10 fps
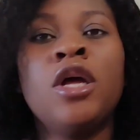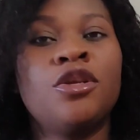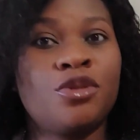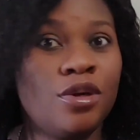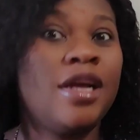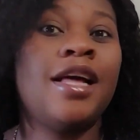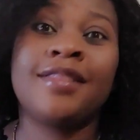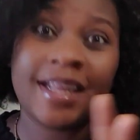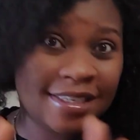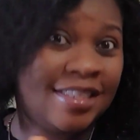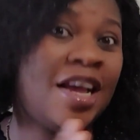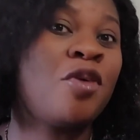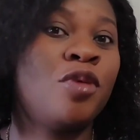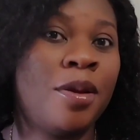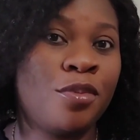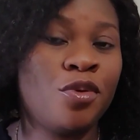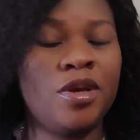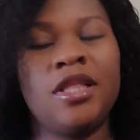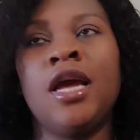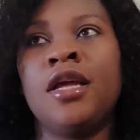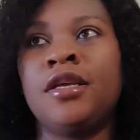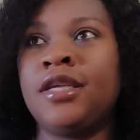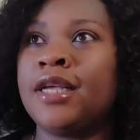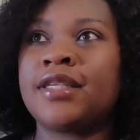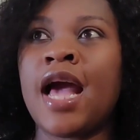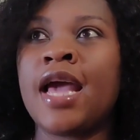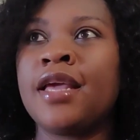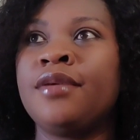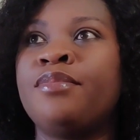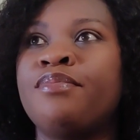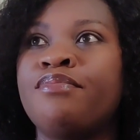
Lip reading: So, and that is the angle I'm going. Yes, I